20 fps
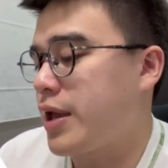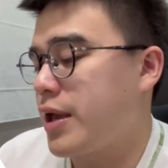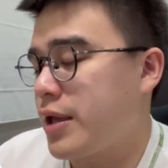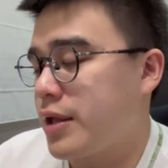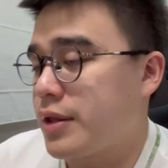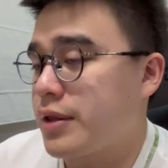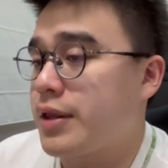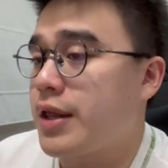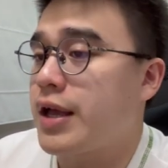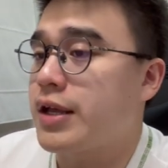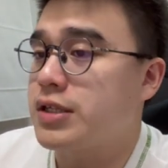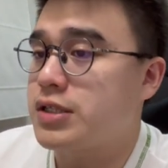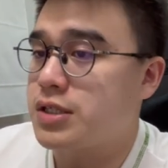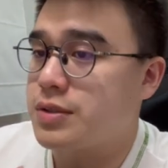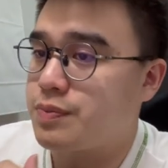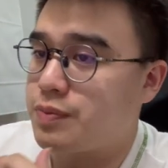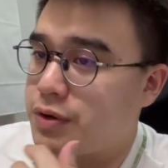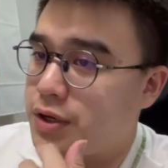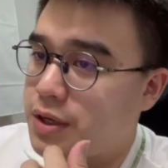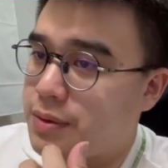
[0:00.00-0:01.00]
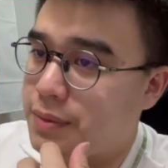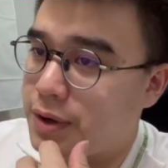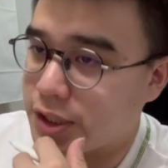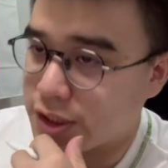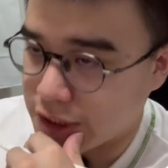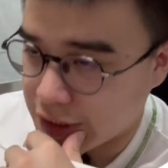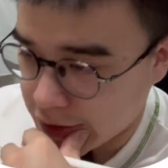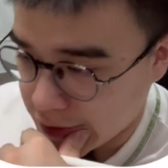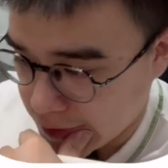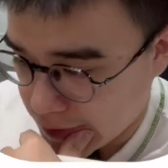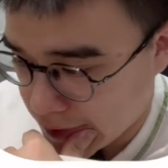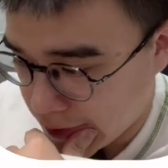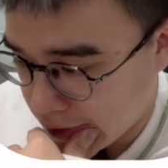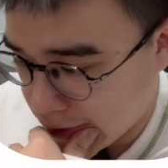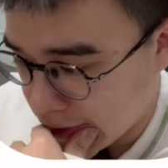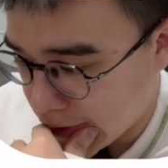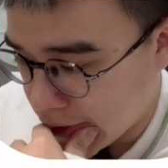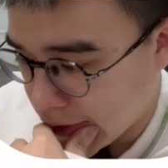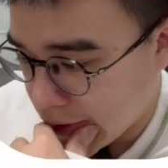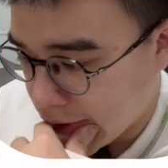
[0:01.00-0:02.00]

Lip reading: and that's pretty much it.